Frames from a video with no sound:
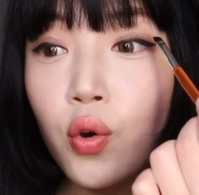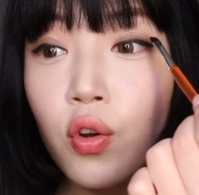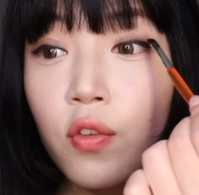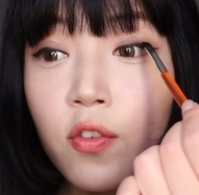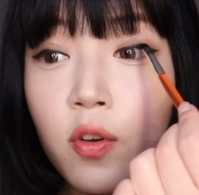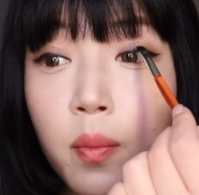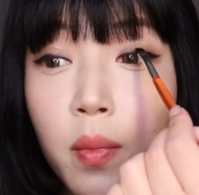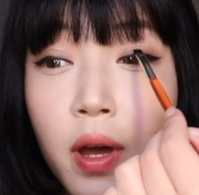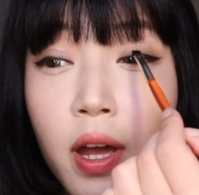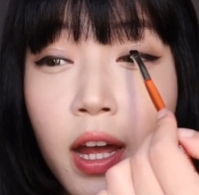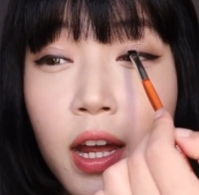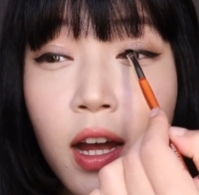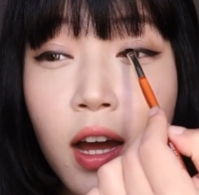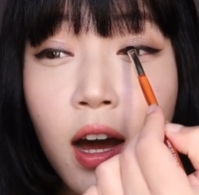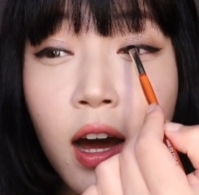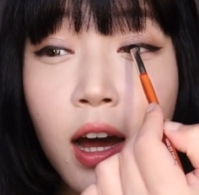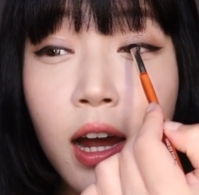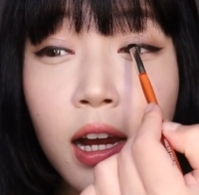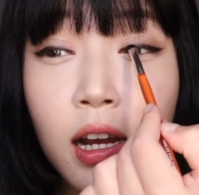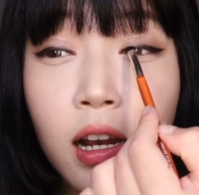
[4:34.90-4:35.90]
over my
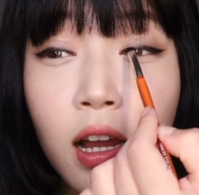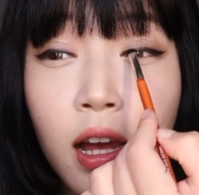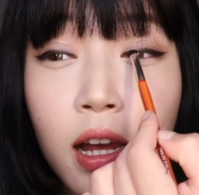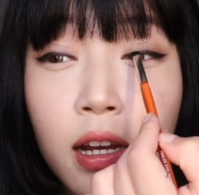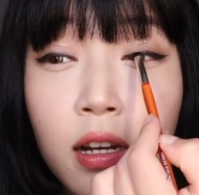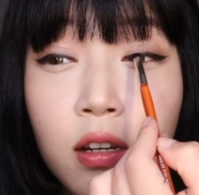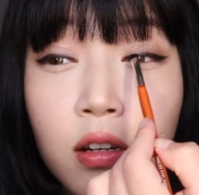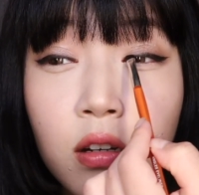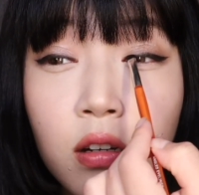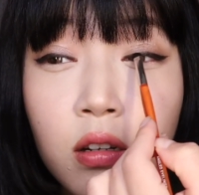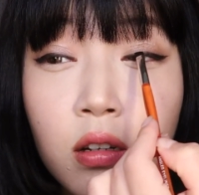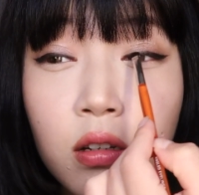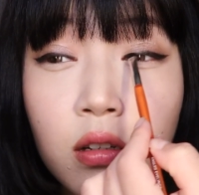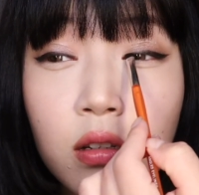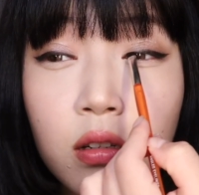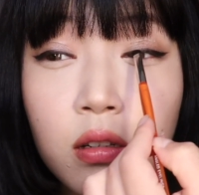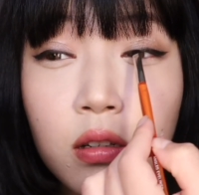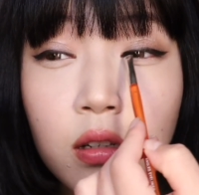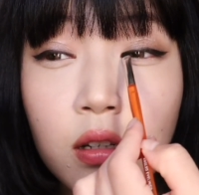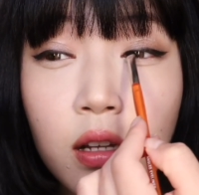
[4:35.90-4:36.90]
eyeliner
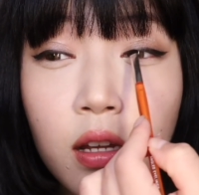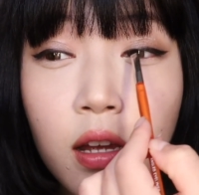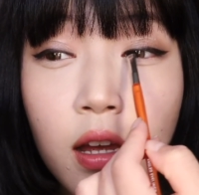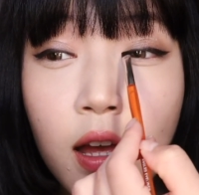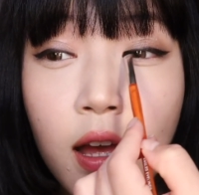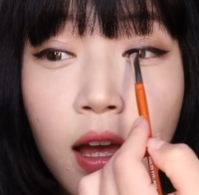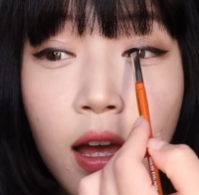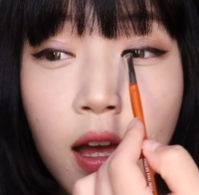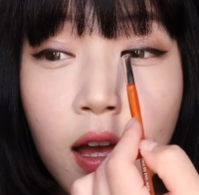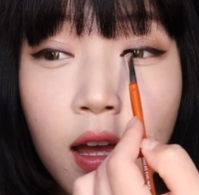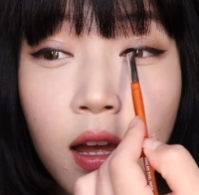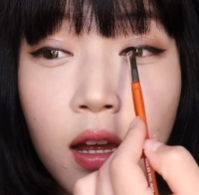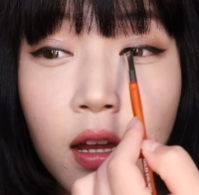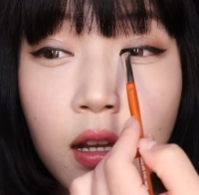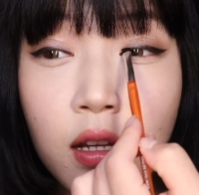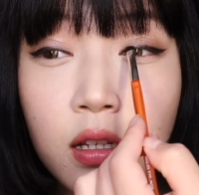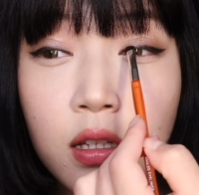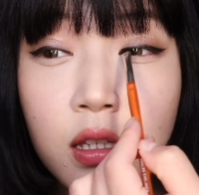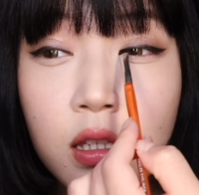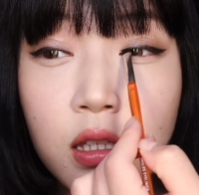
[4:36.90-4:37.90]

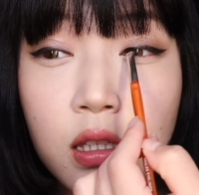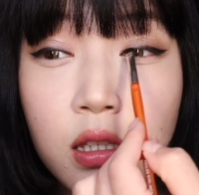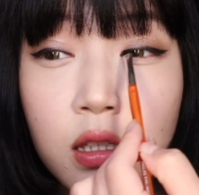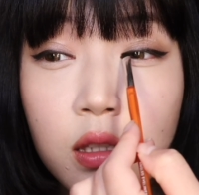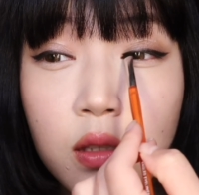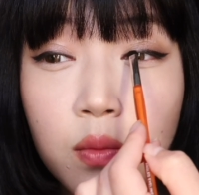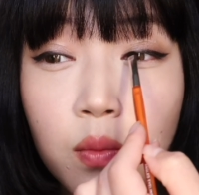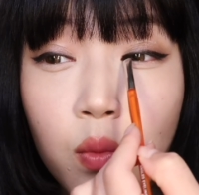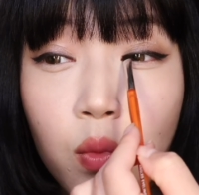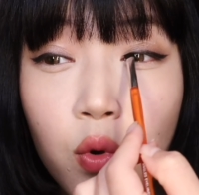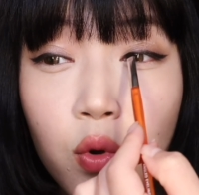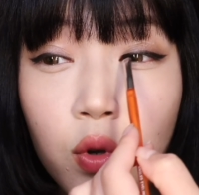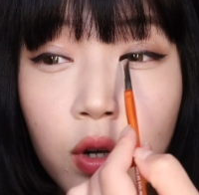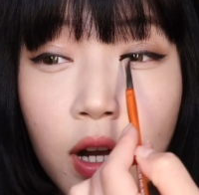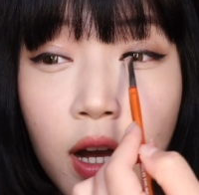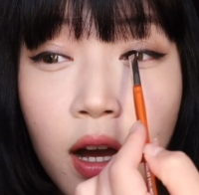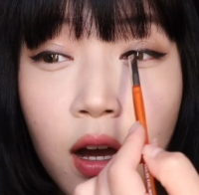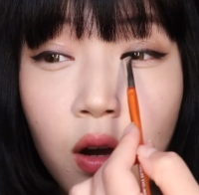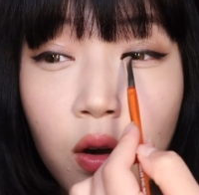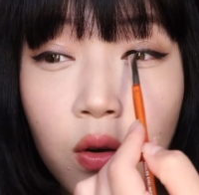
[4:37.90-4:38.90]
and
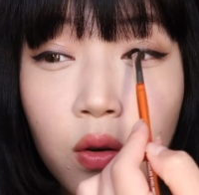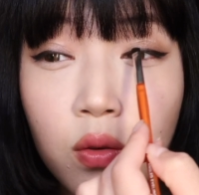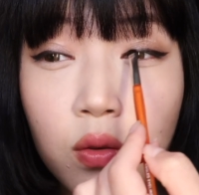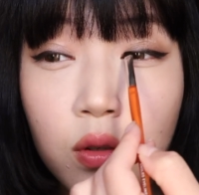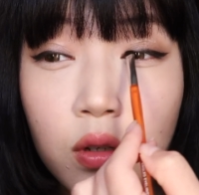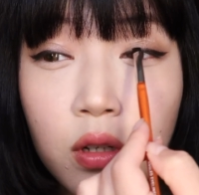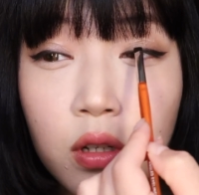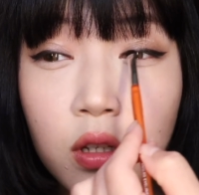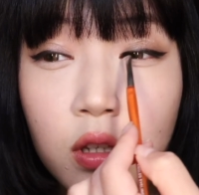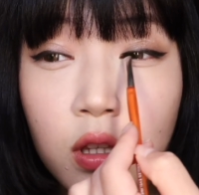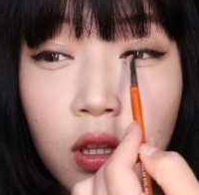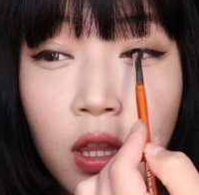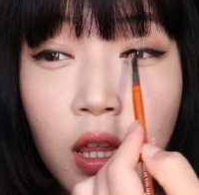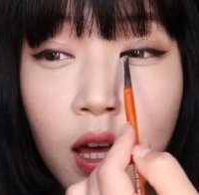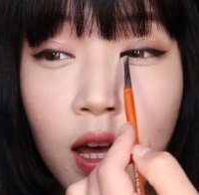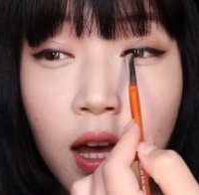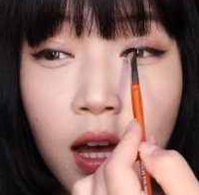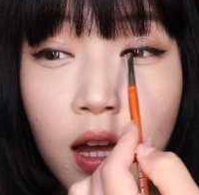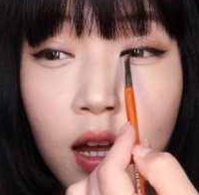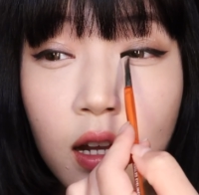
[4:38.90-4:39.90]
smoke out
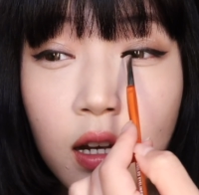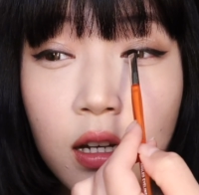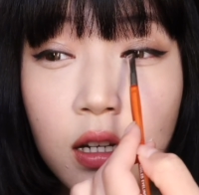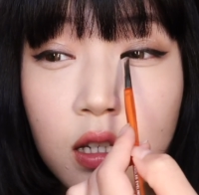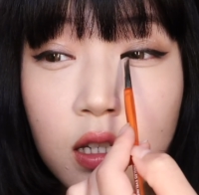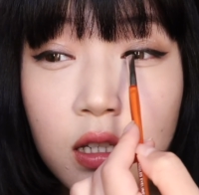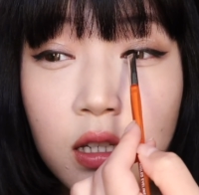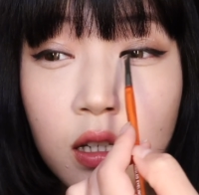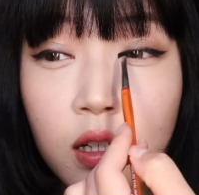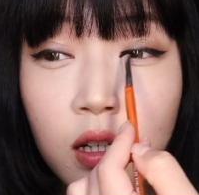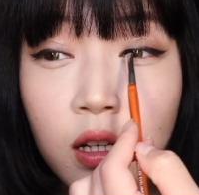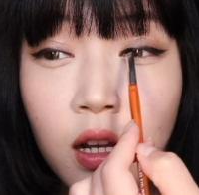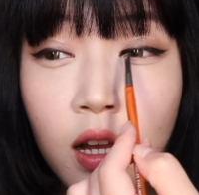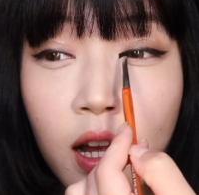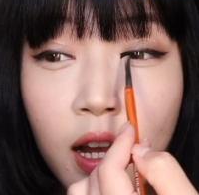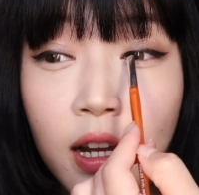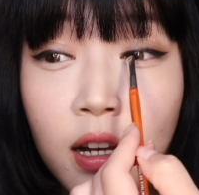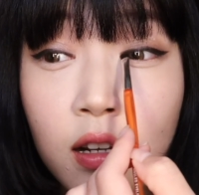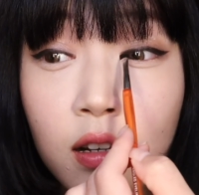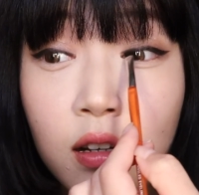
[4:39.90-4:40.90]
that
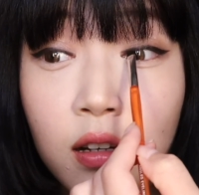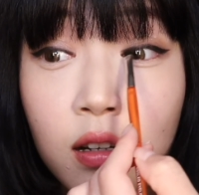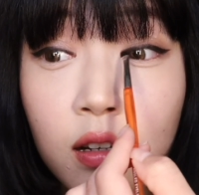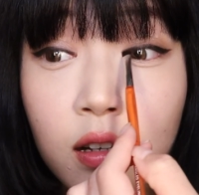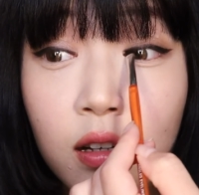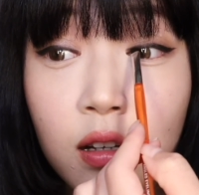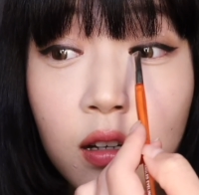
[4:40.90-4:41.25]
liner.